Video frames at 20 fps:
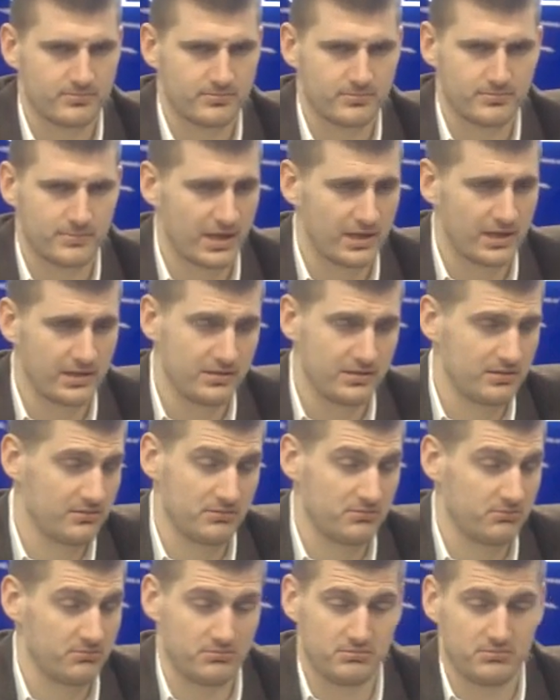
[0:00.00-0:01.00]
I
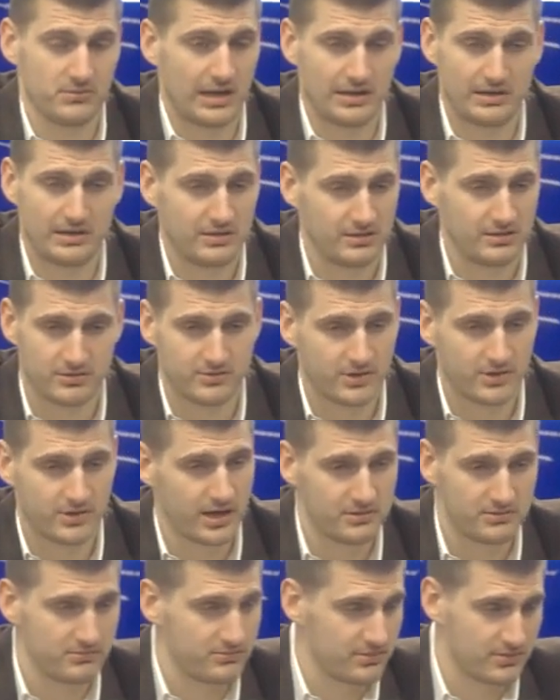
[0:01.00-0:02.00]
didn't try.
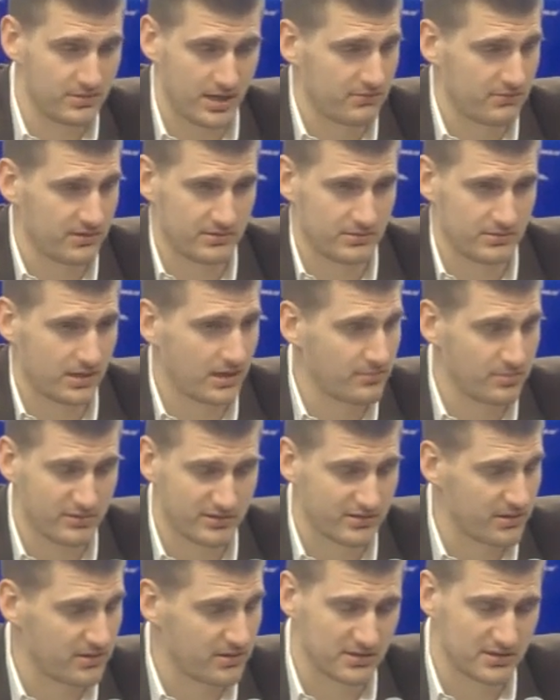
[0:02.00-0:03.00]
I
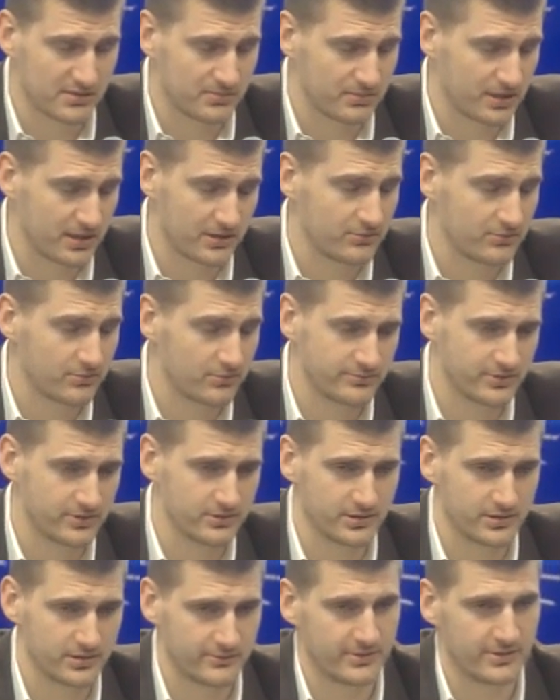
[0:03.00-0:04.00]
was playing normal.
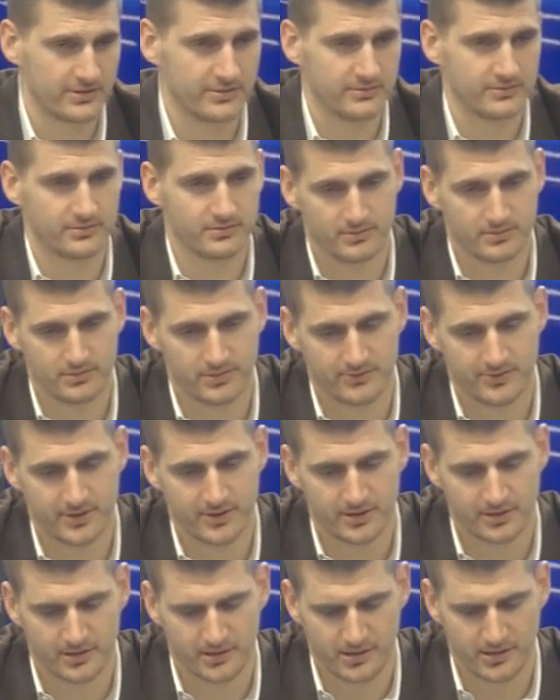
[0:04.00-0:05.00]
If
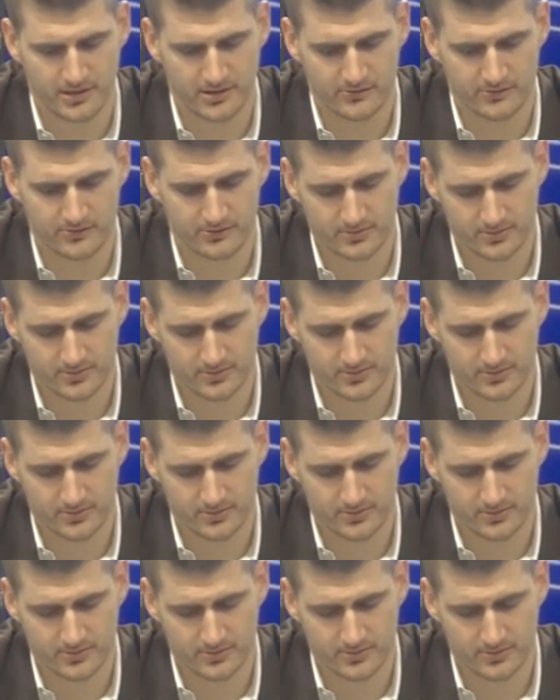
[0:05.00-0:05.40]
that is the answer.